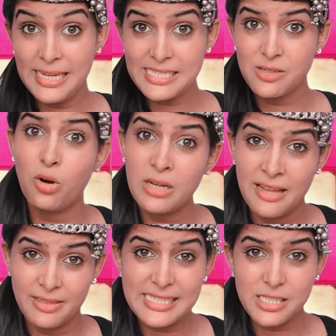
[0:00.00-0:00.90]
Please note,
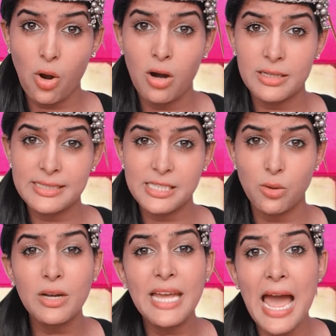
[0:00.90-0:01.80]
this contest is
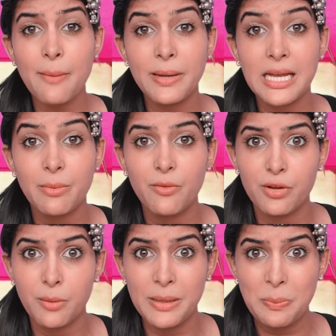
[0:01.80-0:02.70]
only applicable
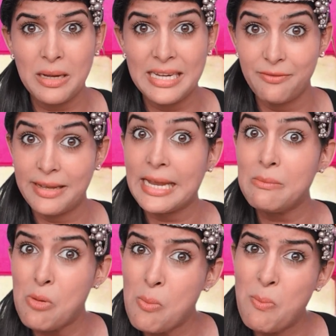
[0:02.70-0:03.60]
for the people living
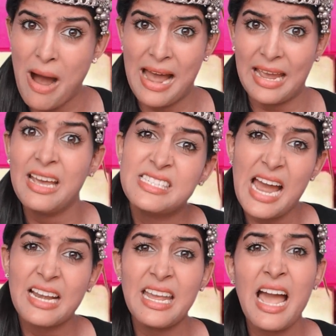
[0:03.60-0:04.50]
in Mumbai.
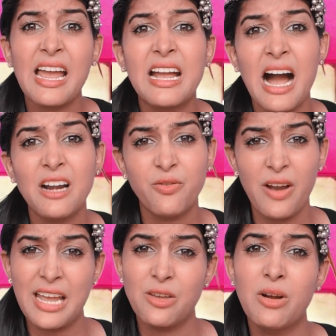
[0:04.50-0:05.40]
Sadly, I can't
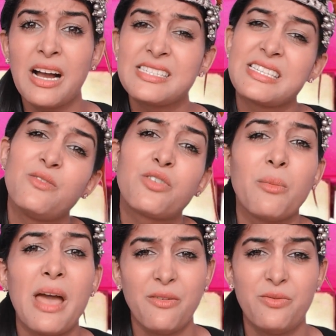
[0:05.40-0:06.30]
fly you guys in
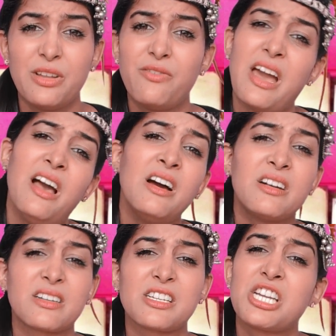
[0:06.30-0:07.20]
from everywhere.
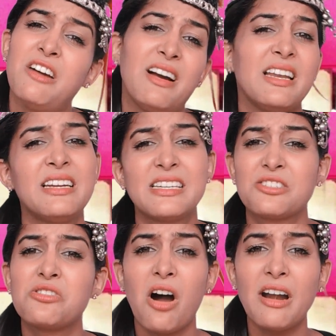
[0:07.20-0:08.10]
Rickshawali
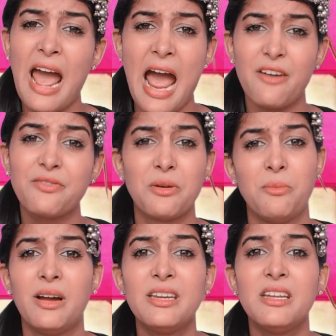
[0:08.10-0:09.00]
does not have the
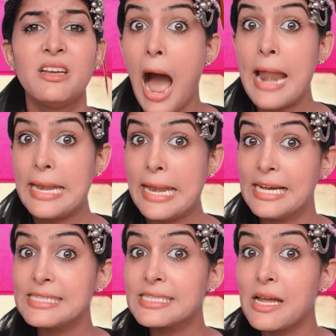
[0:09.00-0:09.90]
money
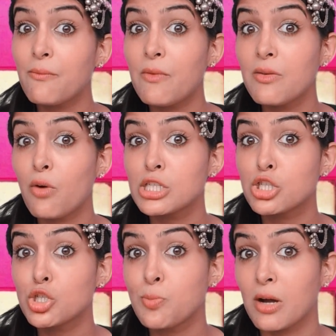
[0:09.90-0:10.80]
unless someone
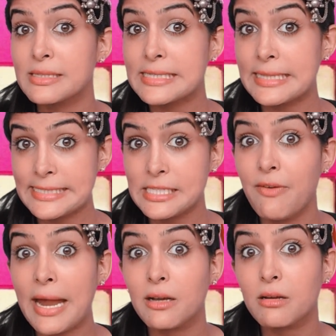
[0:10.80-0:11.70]
wants to sponsor this
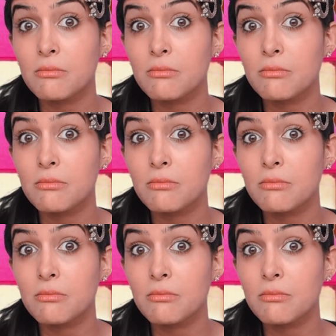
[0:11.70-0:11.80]
event.